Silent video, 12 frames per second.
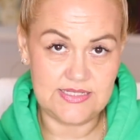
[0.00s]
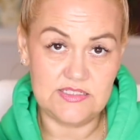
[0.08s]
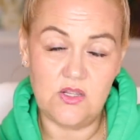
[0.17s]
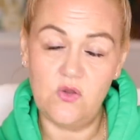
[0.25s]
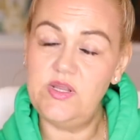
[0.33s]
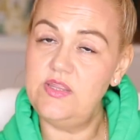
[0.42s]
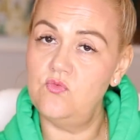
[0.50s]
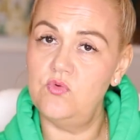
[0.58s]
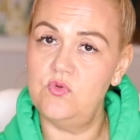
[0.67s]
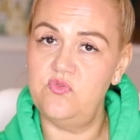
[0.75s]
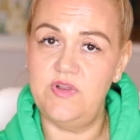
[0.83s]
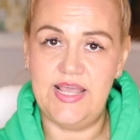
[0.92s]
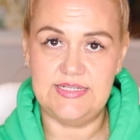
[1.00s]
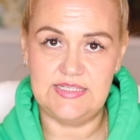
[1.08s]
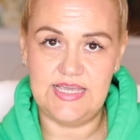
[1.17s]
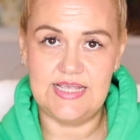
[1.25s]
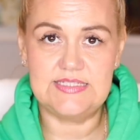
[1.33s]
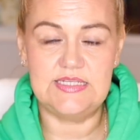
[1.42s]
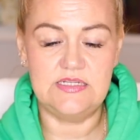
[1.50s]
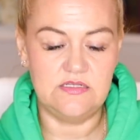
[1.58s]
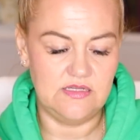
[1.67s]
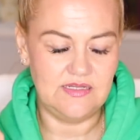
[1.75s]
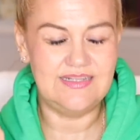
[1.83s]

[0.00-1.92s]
this is only the rule for lactic acid,